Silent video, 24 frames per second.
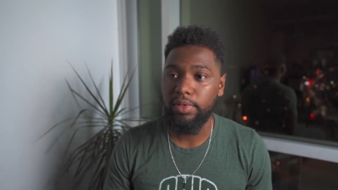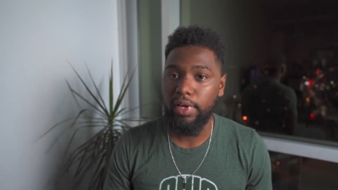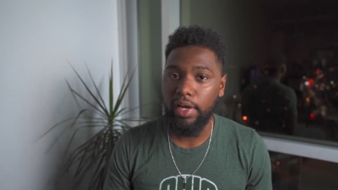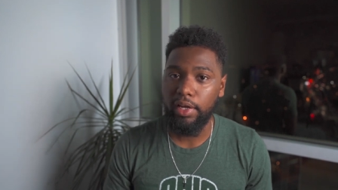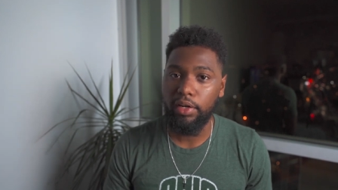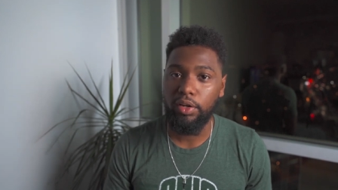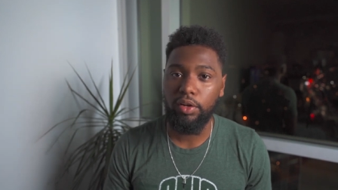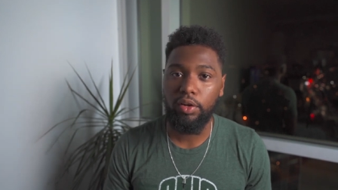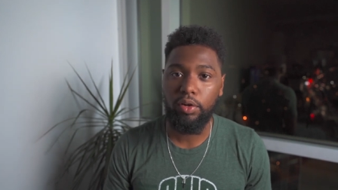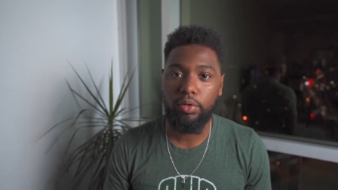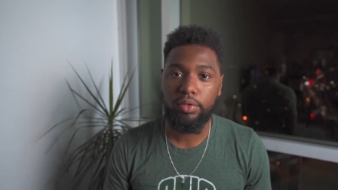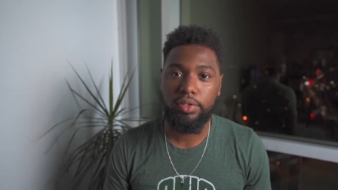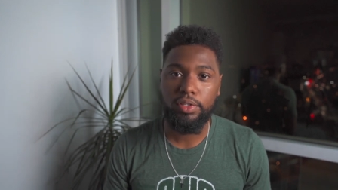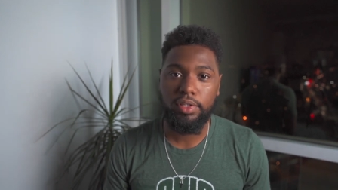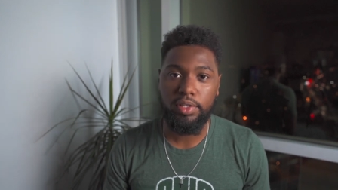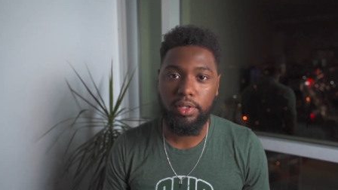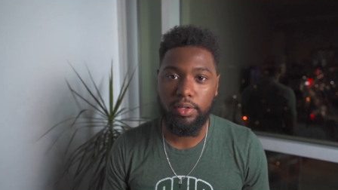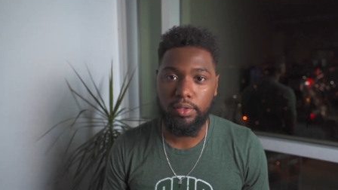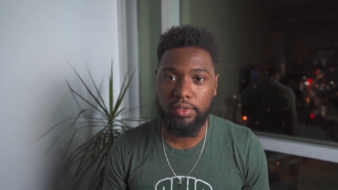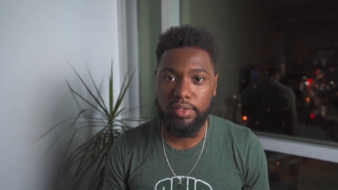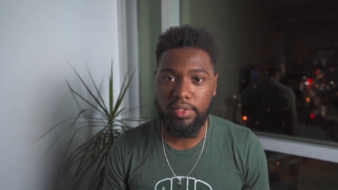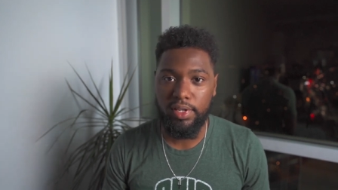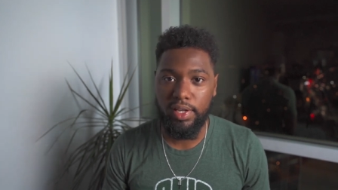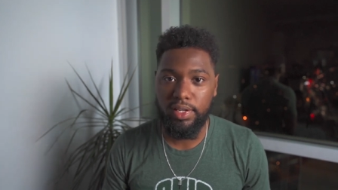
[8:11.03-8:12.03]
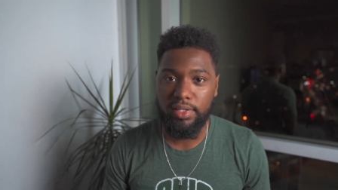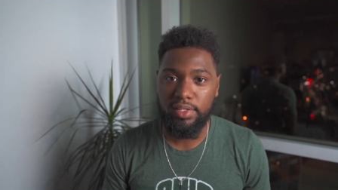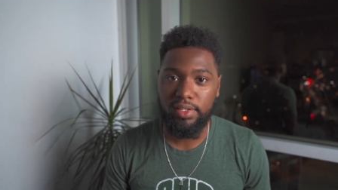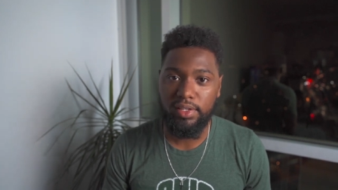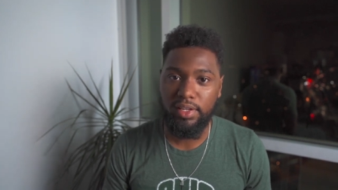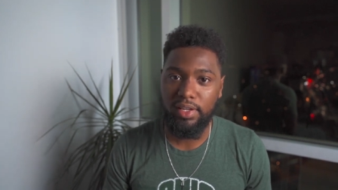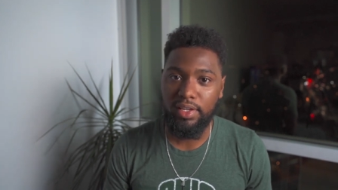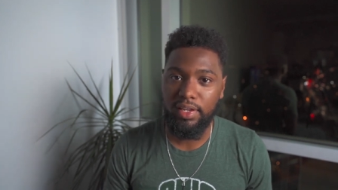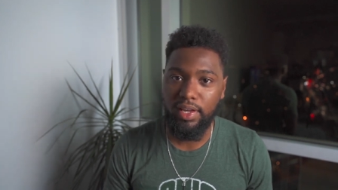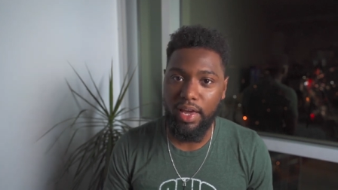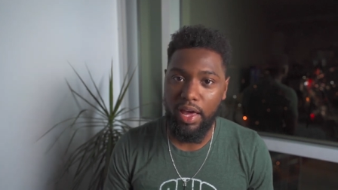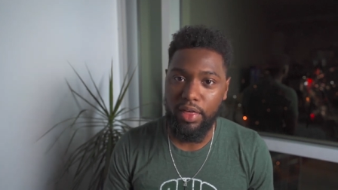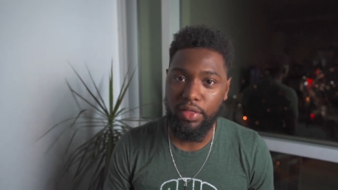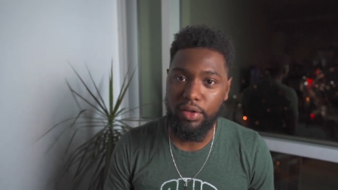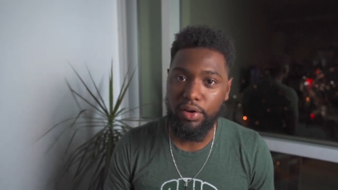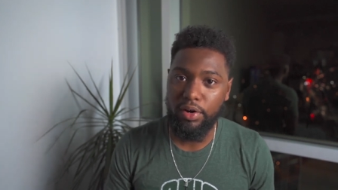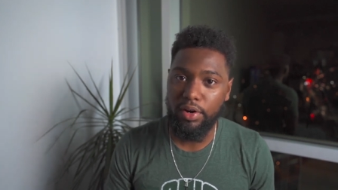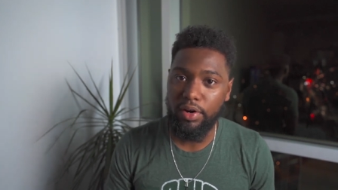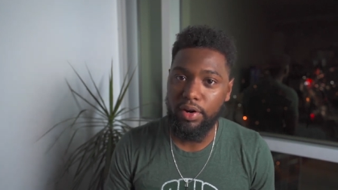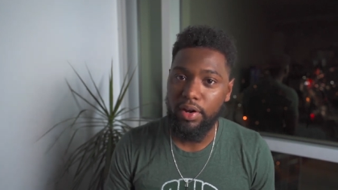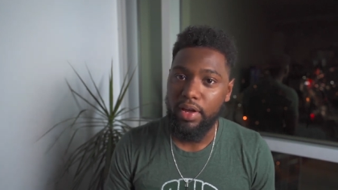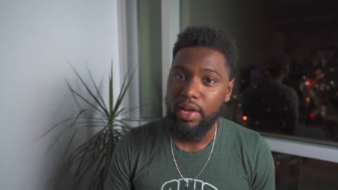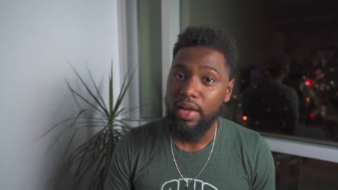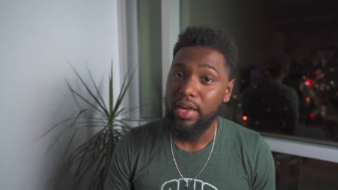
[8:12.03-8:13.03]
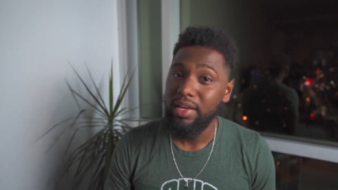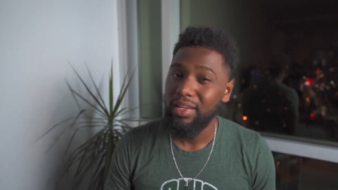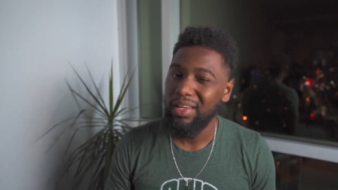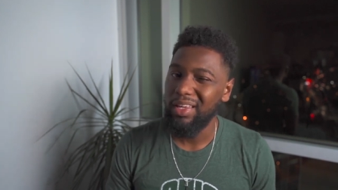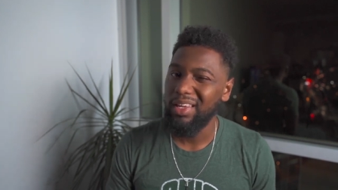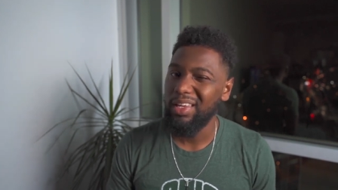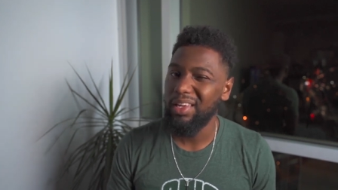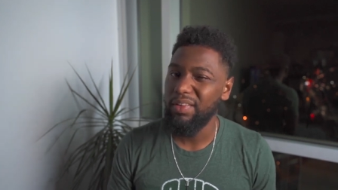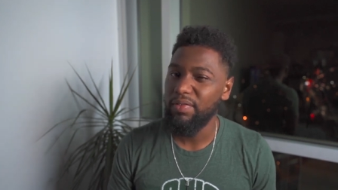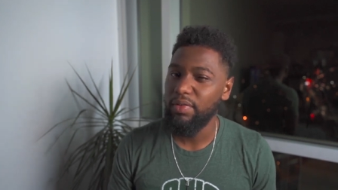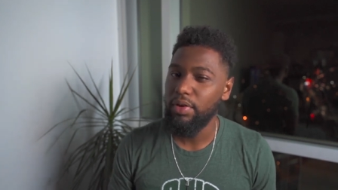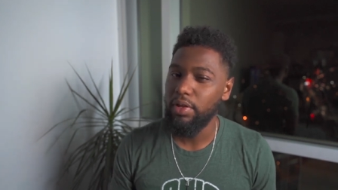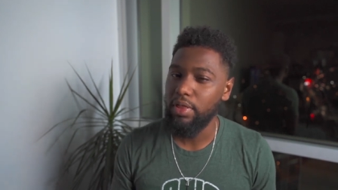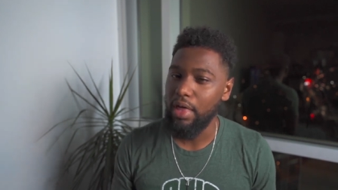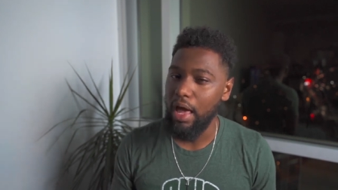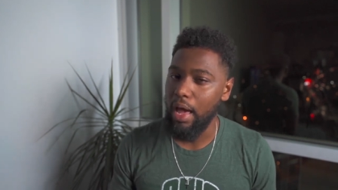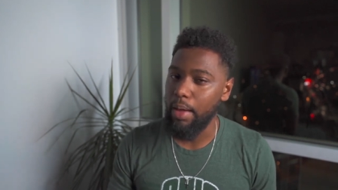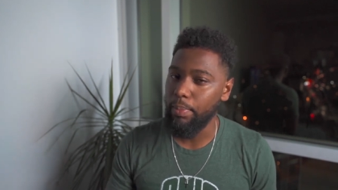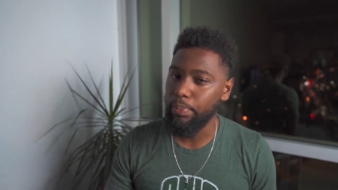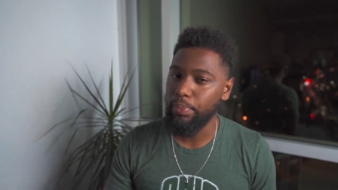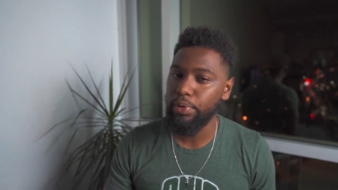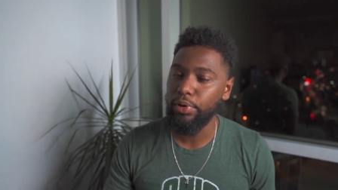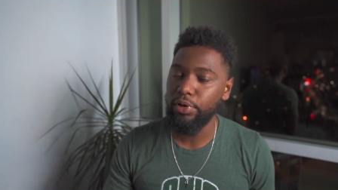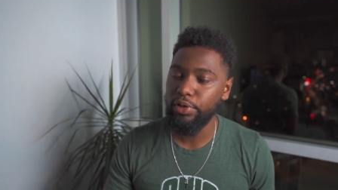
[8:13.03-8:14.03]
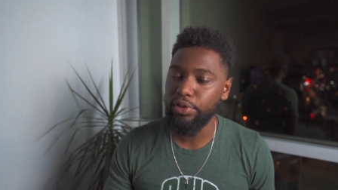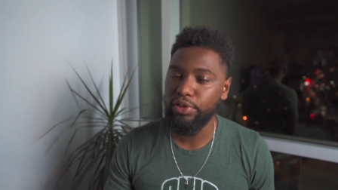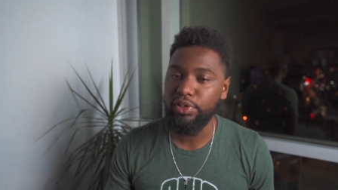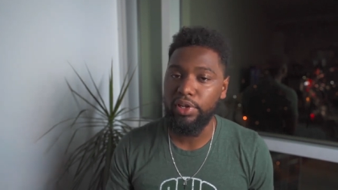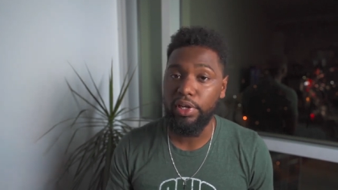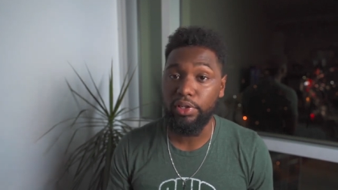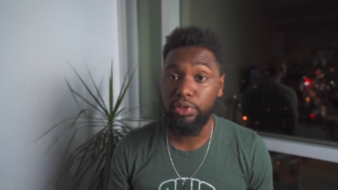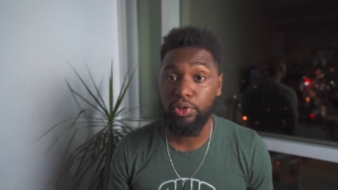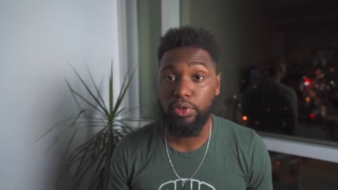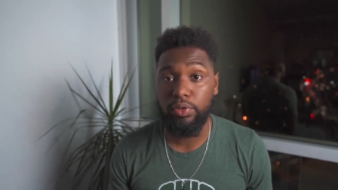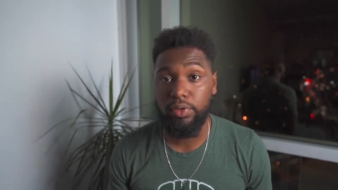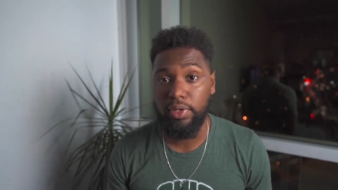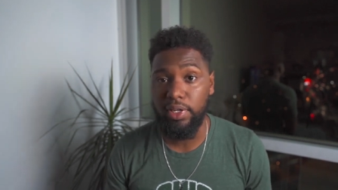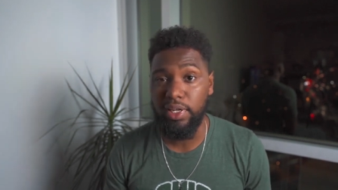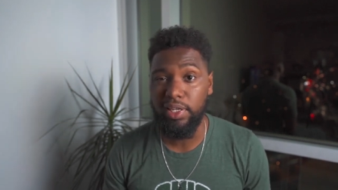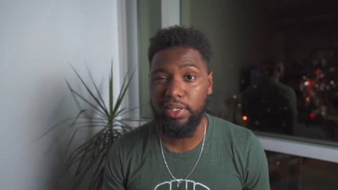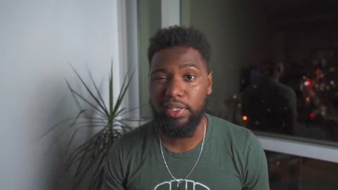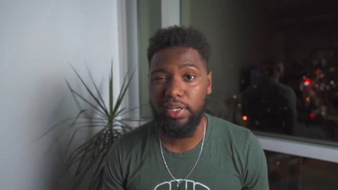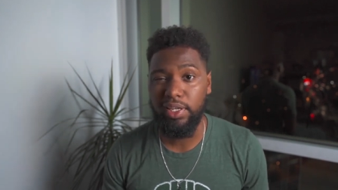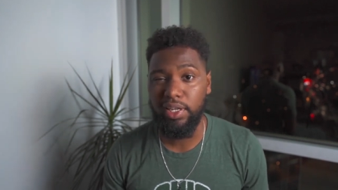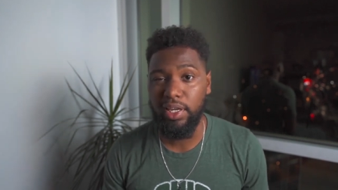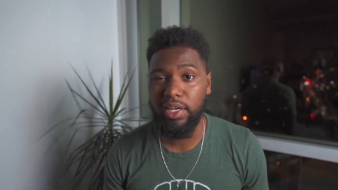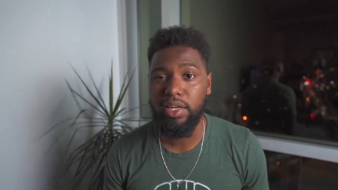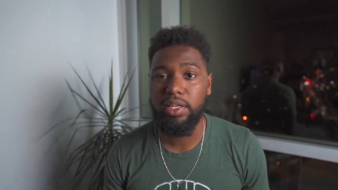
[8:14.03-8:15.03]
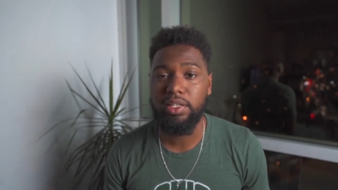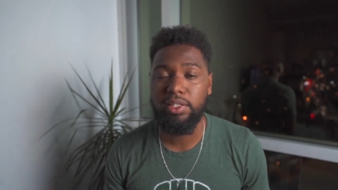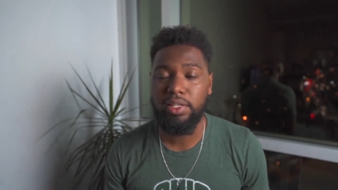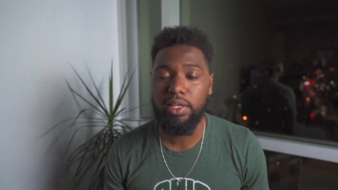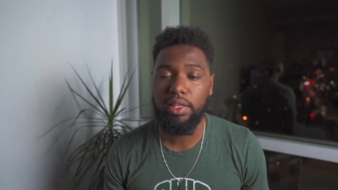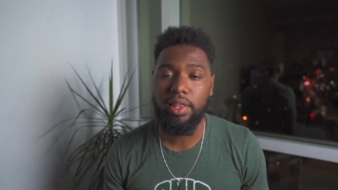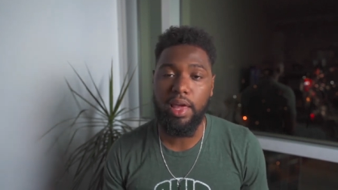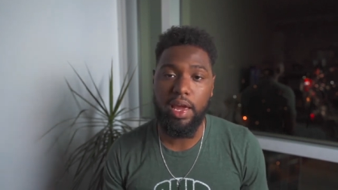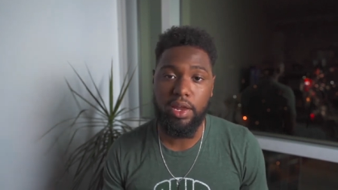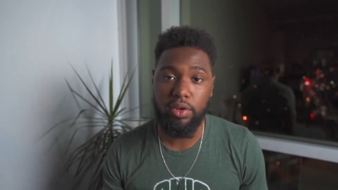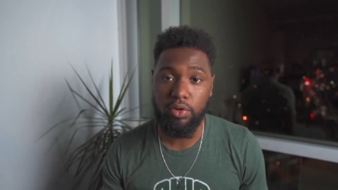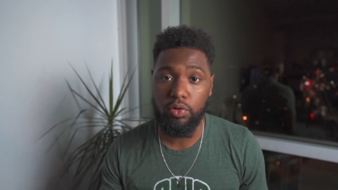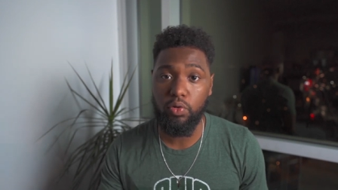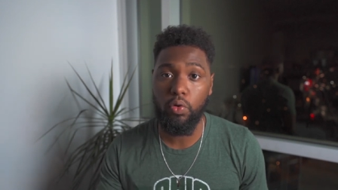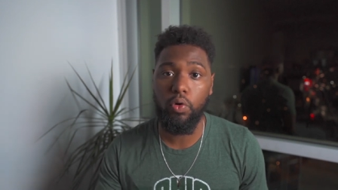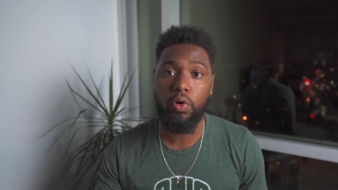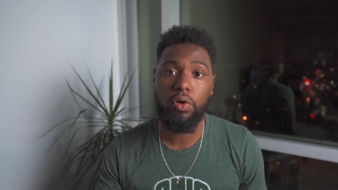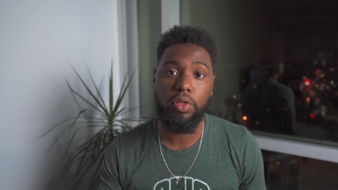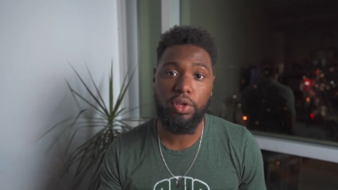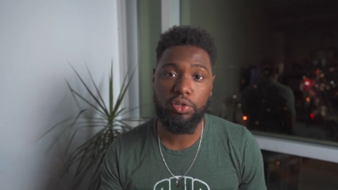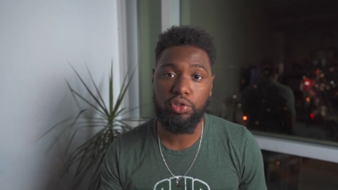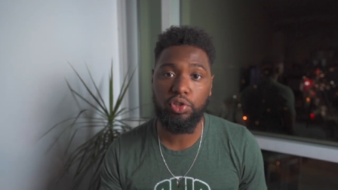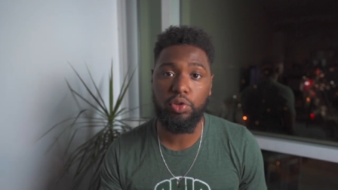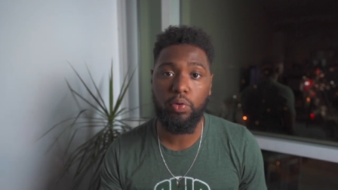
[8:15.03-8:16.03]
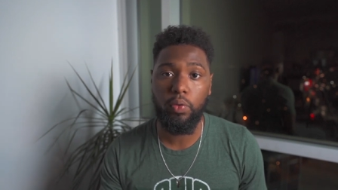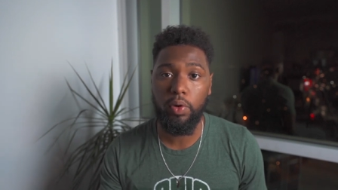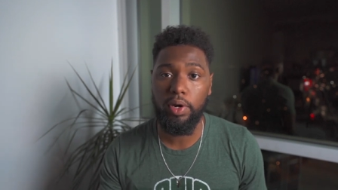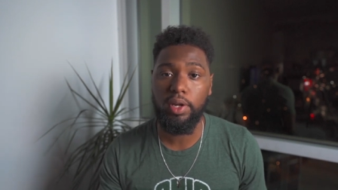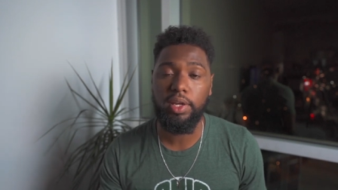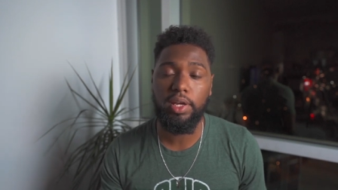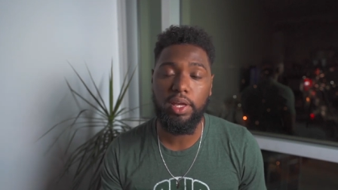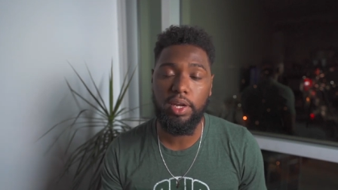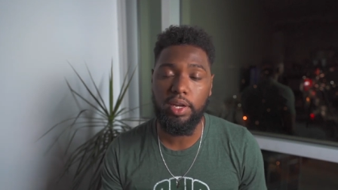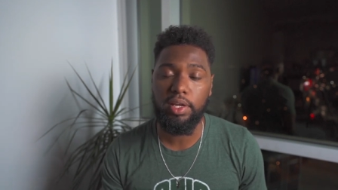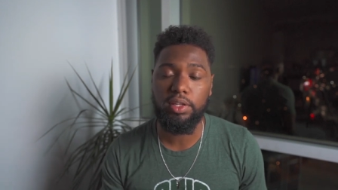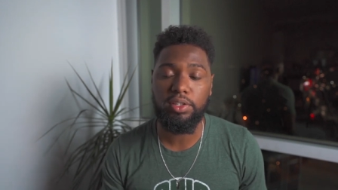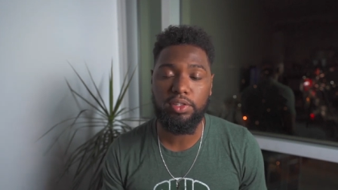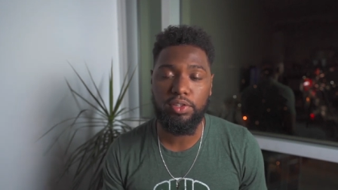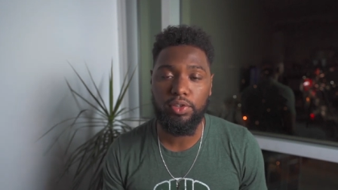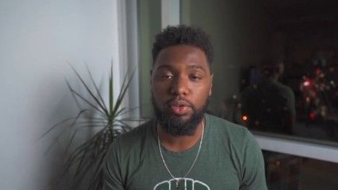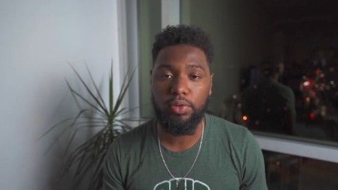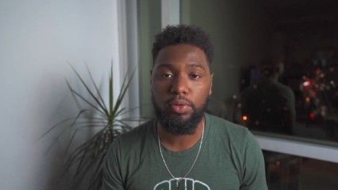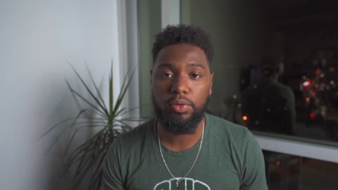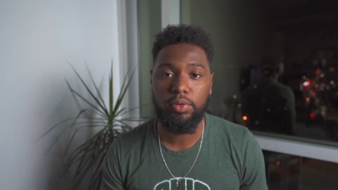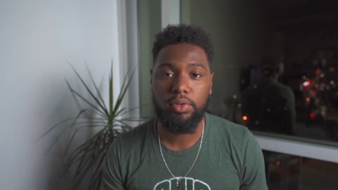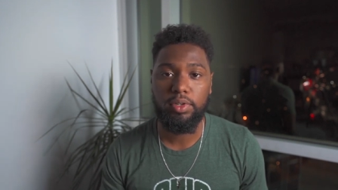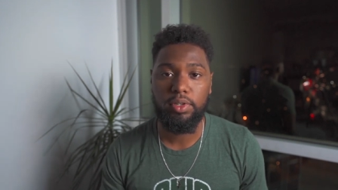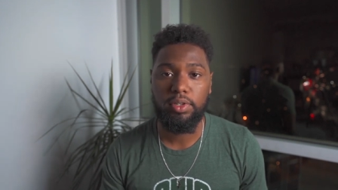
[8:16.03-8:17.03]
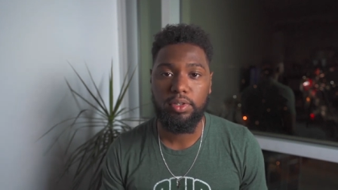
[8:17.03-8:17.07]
technical skill sets together can give you that push that you need to get into that door that you want to get into.